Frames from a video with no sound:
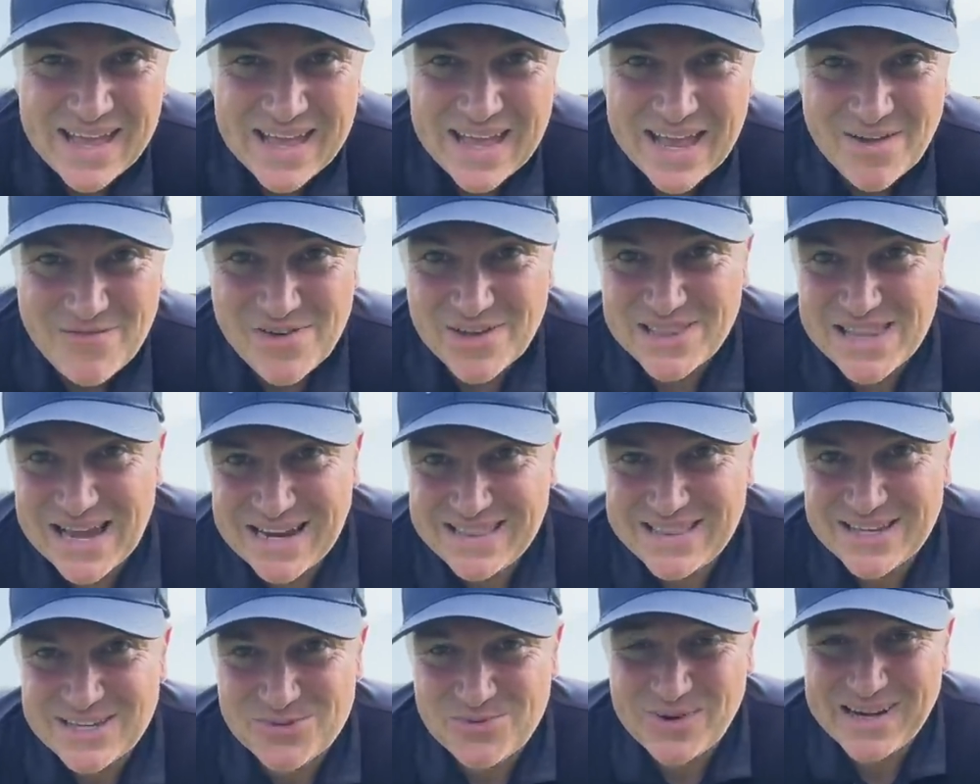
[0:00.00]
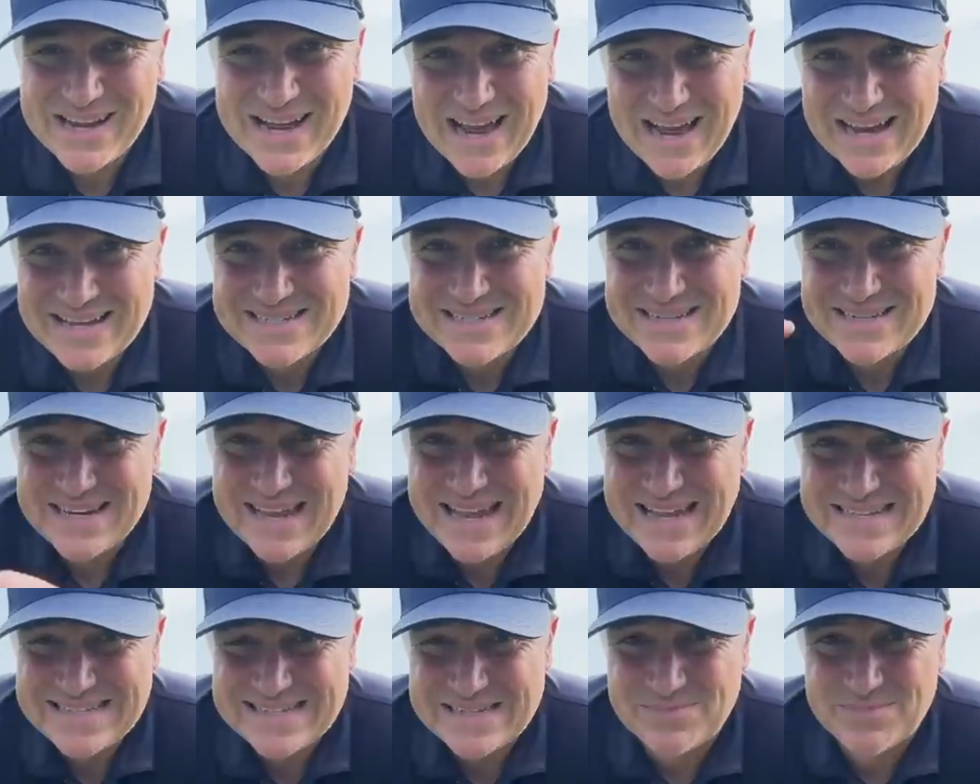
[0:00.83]
If you like this one, guys,
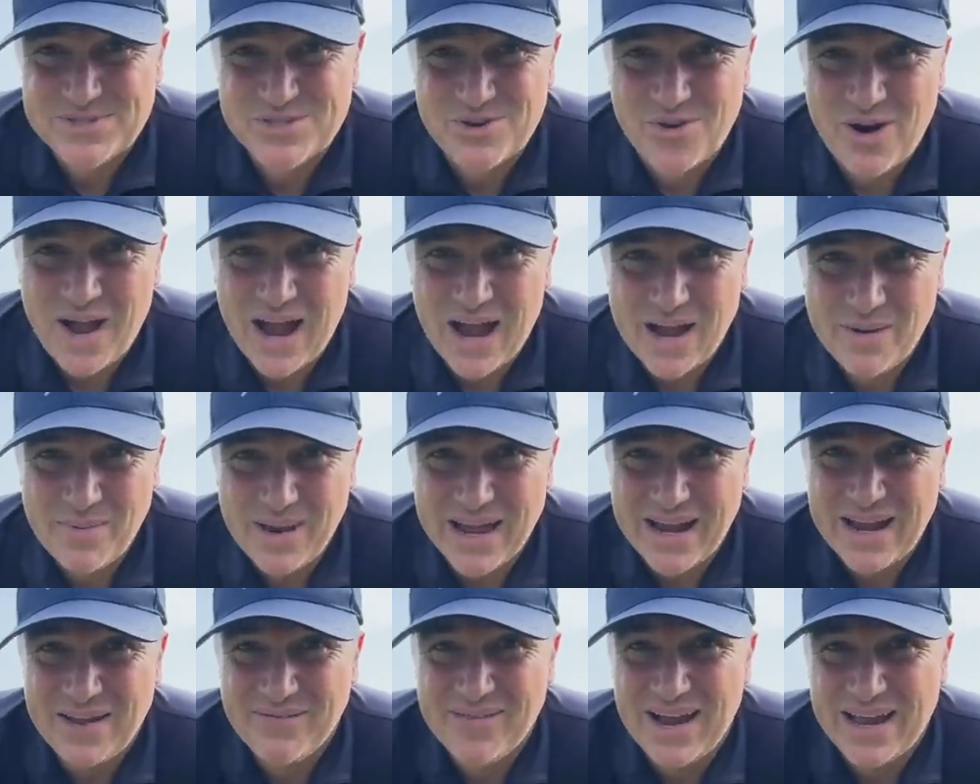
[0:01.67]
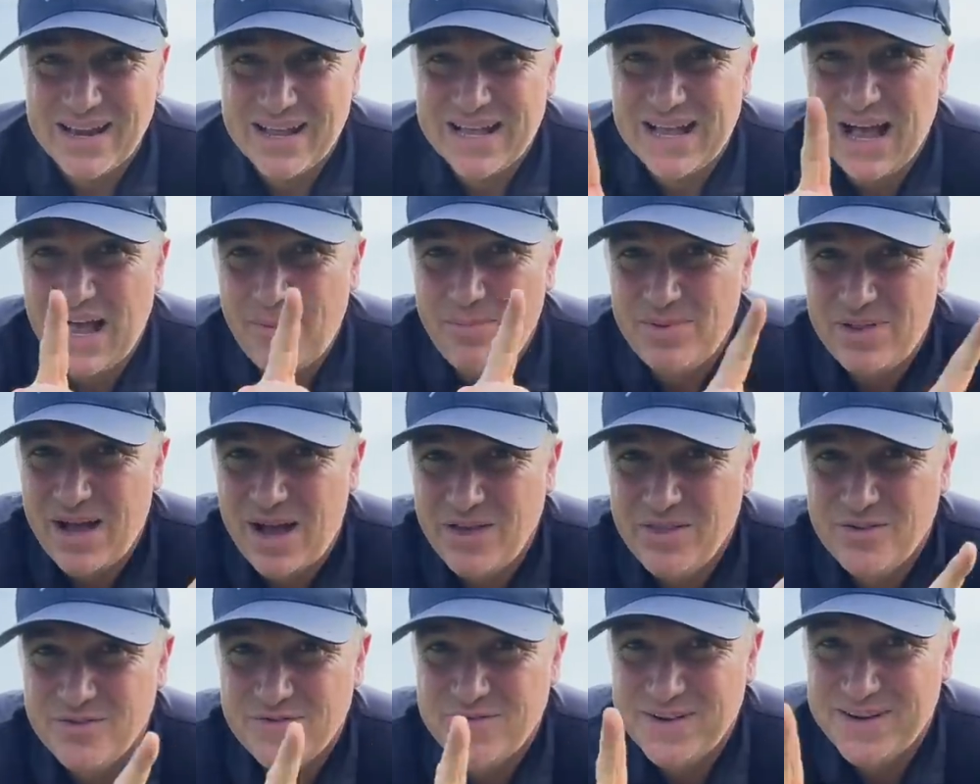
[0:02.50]
hit subscribe. And I've got a couple of
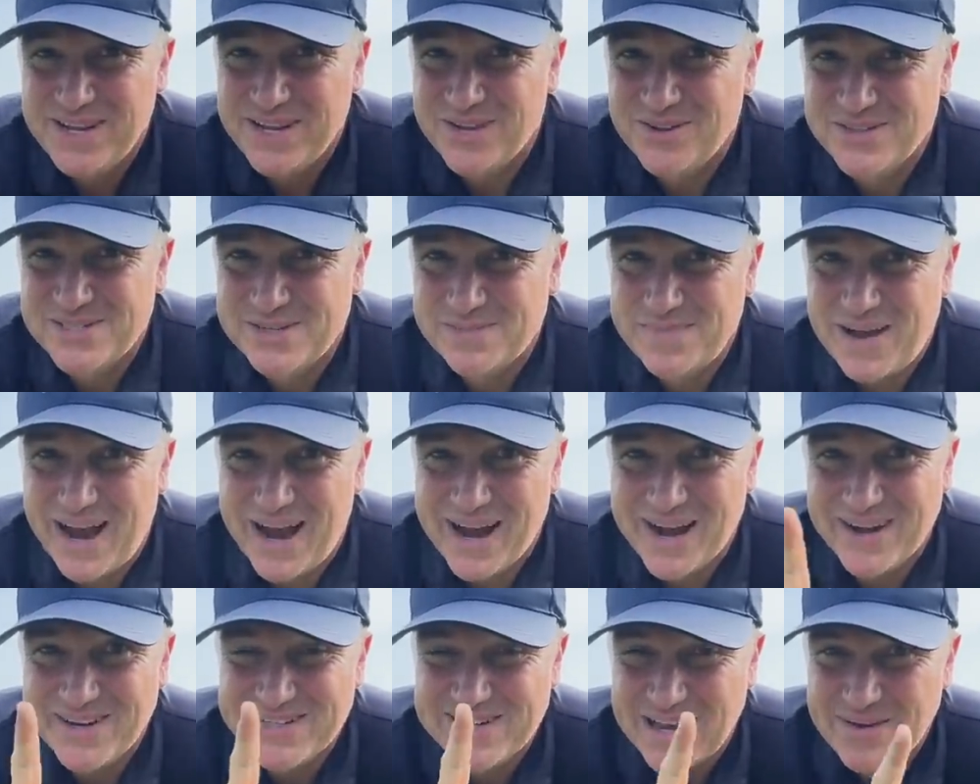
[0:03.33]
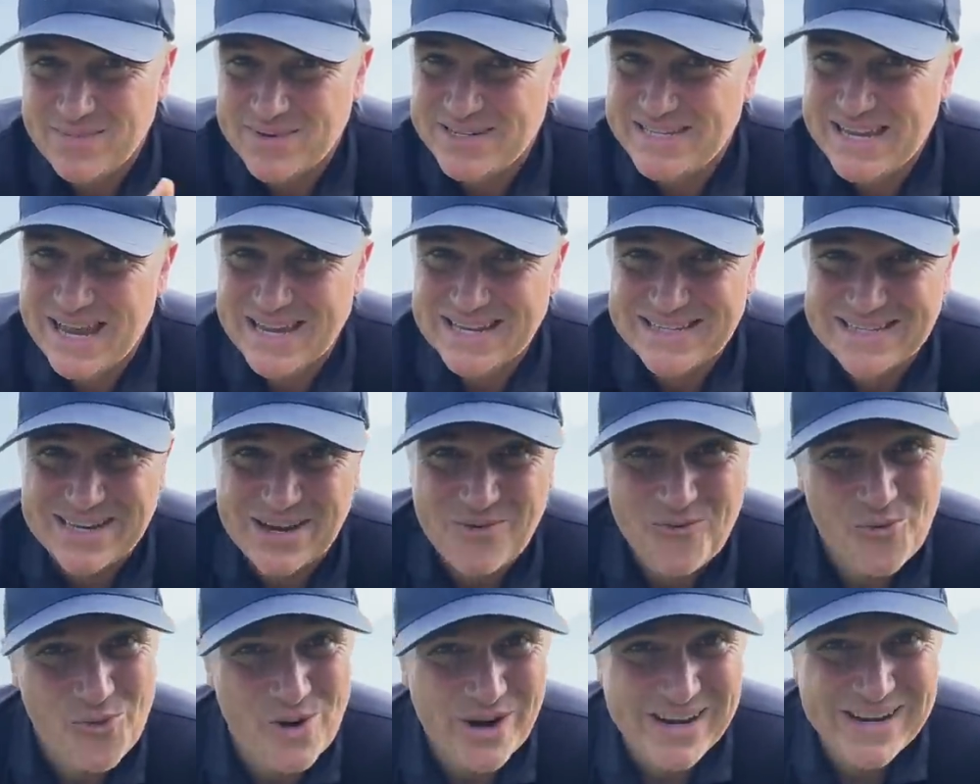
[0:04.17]
other videos, some irons I've been
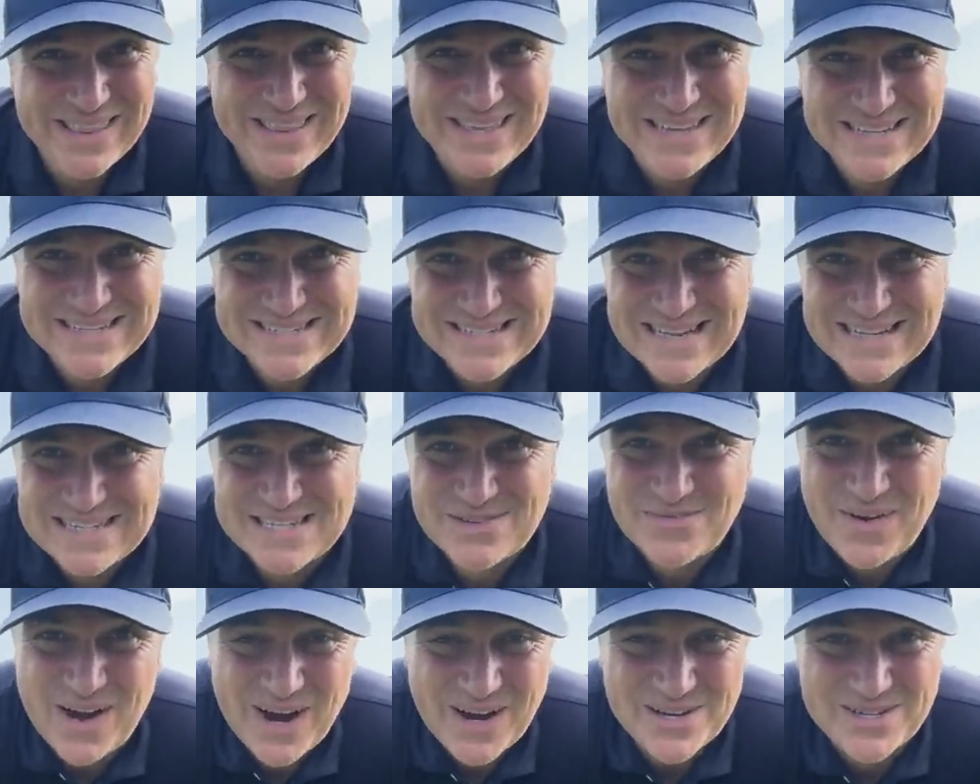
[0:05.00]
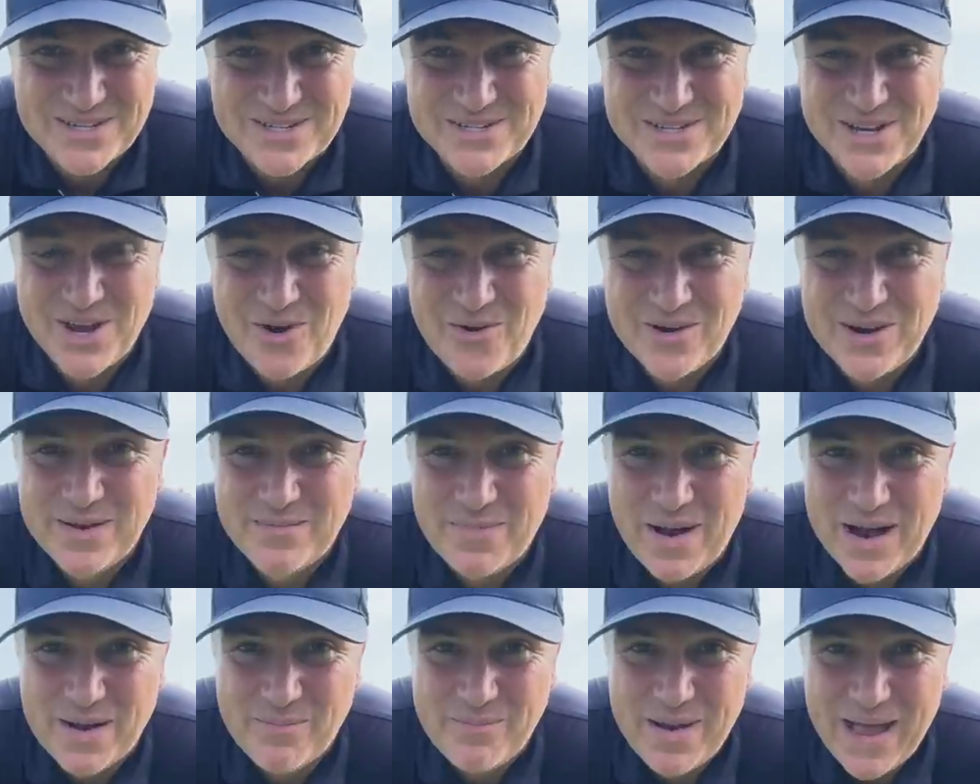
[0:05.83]
testing. One of these sets of irons is going in
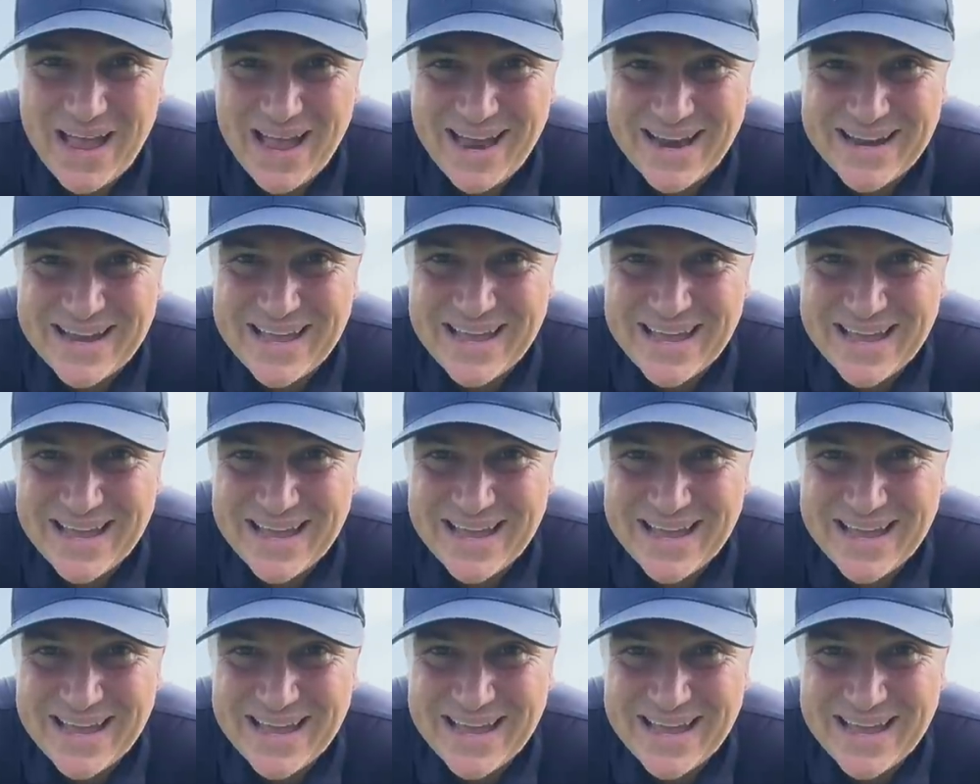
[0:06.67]
my bag